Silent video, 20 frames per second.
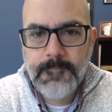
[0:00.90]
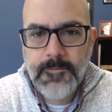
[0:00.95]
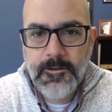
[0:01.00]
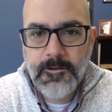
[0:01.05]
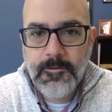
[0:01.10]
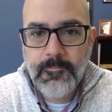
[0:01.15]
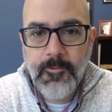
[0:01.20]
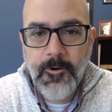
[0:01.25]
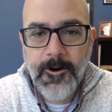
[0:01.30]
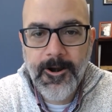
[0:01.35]

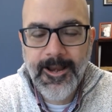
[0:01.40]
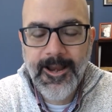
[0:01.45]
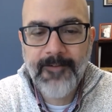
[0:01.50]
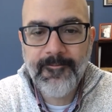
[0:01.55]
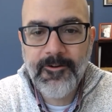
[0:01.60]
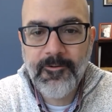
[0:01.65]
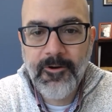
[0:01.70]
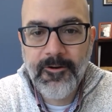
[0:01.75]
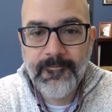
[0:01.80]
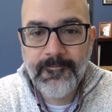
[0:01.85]
Good morning,
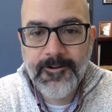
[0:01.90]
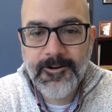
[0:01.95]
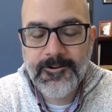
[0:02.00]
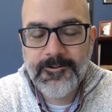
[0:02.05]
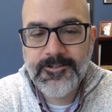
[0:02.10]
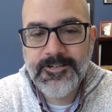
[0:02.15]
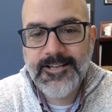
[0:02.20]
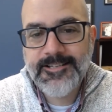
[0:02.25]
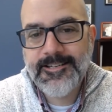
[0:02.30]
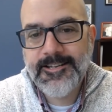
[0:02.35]
everyone. Vicar
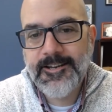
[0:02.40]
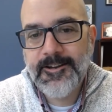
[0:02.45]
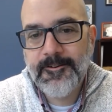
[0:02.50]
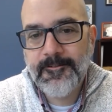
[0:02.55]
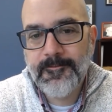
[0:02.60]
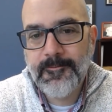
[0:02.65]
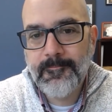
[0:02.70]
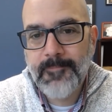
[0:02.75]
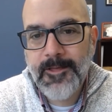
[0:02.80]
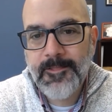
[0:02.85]
Jesse here
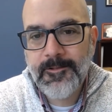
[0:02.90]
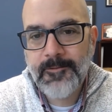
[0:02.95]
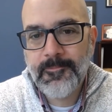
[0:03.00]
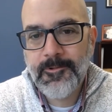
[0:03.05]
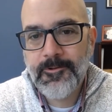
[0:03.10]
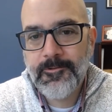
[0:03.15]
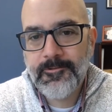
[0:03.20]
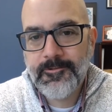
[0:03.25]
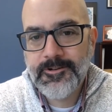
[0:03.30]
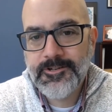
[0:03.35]
from Bethlehem
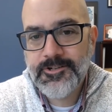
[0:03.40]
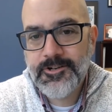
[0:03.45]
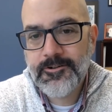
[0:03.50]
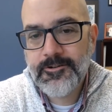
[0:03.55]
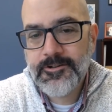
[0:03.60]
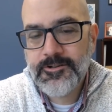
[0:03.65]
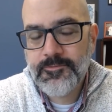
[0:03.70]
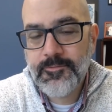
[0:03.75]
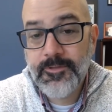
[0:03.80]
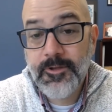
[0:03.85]
Lutheran
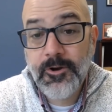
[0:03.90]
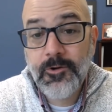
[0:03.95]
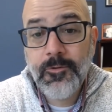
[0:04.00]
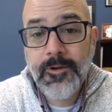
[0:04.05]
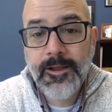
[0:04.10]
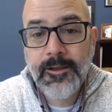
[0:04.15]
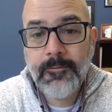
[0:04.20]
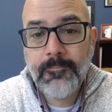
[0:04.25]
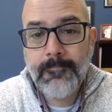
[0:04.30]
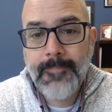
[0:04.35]
Church with a
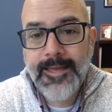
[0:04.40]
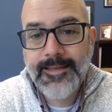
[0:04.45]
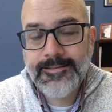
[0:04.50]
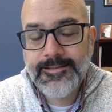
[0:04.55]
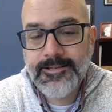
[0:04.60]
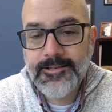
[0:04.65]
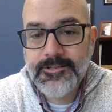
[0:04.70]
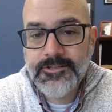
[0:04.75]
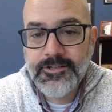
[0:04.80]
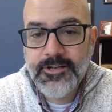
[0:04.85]
quick
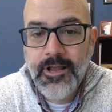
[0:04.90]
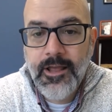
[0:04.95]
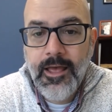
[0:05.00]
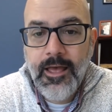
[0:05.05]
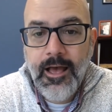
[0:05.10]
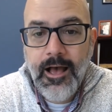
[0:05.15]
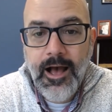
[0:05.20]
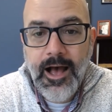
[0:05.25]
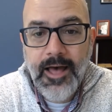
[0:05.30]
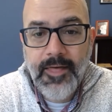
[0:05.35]
message
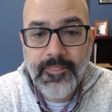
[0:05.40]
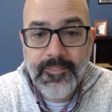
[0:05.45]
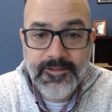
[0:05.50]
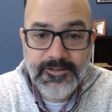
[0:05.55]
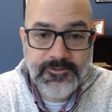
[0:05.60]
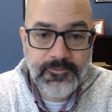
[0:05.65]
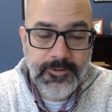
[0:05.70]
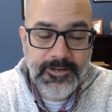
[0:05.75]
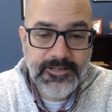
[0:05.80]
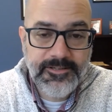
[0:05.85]
on
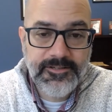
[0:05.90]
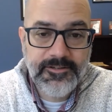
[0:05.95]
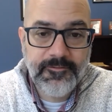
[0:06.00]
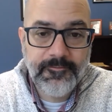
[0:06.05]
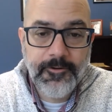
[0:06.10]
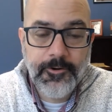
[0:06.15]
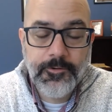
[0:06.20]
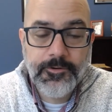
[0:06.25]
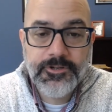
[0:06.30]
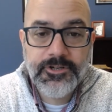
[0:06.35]
this week's
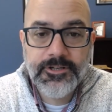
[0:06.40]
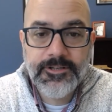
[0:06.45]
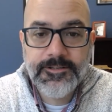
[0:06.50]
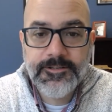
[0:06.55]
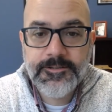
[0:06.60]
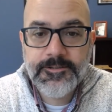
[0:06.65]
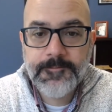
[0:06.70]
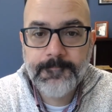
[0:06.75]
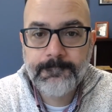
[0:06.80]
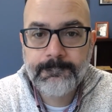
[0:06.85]

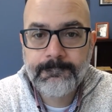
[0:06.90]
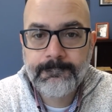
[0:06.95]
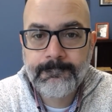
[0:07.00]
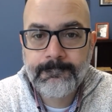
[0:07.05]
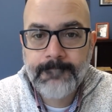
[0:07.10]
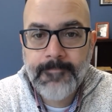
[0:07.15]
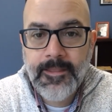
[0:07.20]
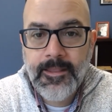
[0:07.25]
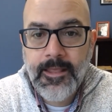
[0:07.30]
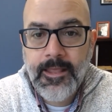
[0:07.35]
devotions.
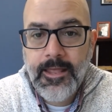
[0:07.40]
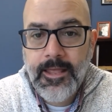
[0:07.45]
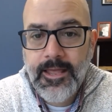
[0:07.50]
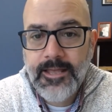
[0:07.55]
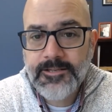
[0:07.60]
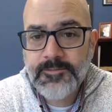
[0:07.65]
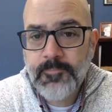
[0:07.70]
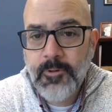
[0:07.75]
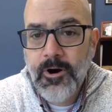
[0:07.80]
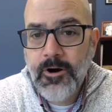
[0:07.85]

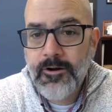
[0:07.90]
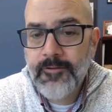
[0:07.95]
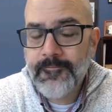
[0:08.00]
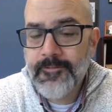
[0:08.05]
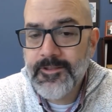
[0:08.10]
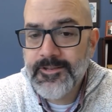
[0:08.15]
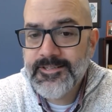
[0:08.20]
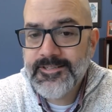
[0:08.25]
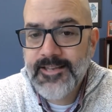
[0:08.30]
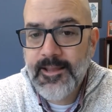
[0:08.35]
As part of
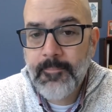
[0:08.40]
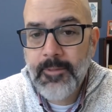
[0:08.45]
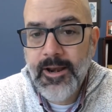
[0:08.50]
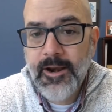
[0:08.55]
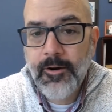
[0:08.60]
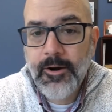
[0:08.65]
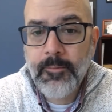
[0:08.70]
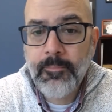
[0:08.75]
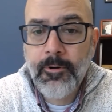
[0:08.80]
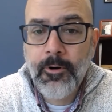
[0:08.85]
the
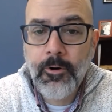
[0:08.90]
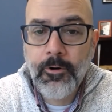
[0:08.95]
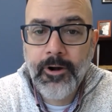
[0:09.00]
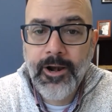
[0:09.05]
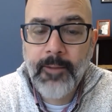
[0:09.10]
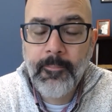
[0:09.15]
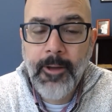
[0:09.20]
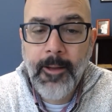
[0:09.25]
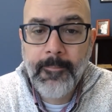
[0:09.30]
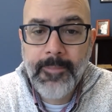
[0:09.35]
seminary
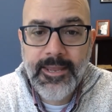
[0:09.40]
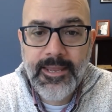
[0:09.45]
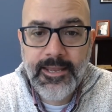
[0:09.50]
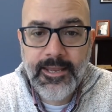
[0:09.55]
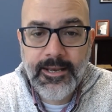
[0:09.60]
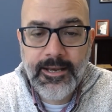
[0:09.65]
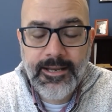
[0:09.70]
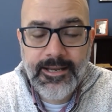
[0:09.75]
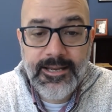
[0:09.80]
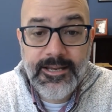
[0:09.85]
program I'm
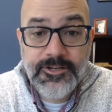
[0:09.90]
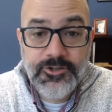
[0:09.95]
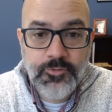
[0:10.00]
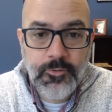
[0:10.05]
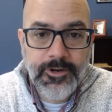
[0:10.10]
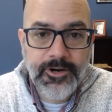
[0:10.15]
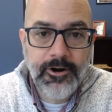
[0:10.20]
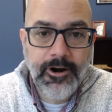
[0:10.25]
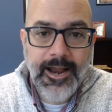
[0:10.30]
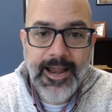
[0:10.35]
in, each
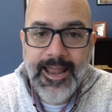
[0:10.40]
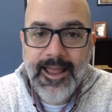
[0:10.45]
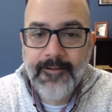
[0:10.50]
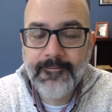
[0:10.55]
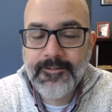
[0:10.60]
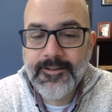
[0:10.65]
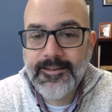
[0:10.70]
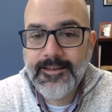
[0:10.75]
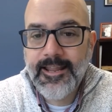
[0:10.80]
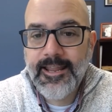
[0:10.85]
winter I have
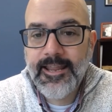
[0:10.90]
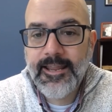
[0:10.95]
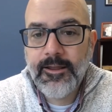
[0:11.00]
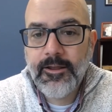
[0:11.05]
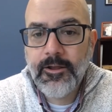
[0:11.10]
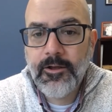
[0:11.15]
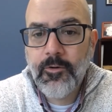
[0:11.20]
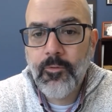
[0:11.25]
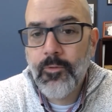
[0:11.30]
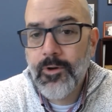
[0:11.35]
to take
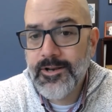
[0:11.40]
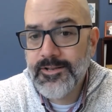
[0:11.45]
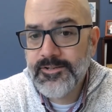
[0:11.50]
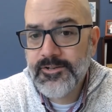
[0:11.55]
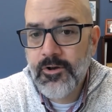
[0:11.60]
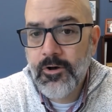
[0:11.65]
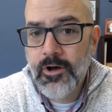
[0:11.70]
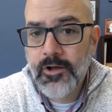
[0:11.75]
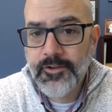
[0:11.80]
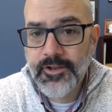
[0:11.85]
what is
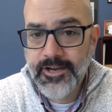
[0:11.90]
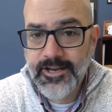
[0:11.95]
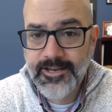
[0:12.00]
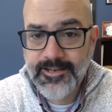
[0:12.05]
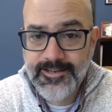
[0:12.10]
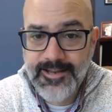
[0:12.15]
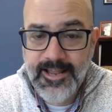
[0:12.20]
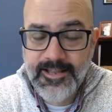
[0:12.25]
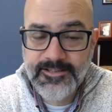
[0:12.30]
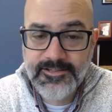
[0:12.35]
called an
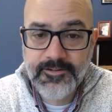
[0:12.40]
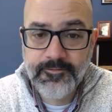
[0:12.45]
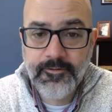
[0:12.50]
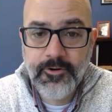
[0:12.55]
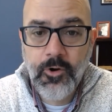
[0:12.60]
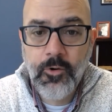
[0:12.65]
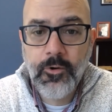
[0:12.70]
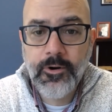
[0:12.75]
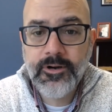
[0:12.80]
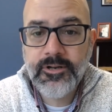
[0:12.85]
intensive
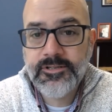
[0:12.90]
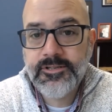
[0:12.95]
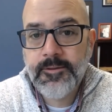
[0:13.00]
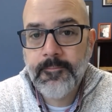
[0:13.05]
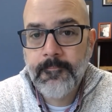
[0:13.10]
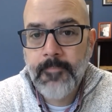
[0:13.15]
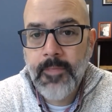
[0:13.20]
course.